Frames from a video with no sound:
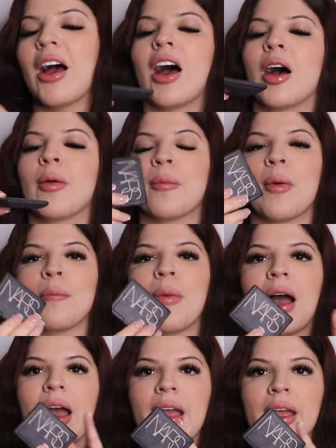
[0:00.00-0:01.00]

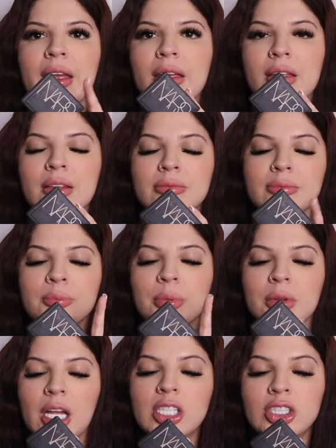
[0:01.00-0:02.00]
My
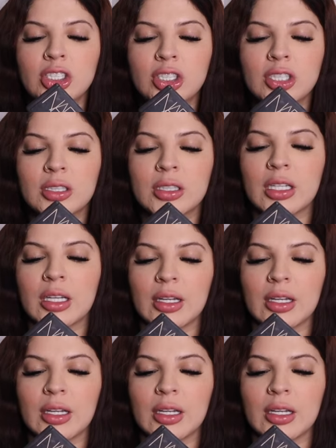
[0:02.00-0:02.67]
blush,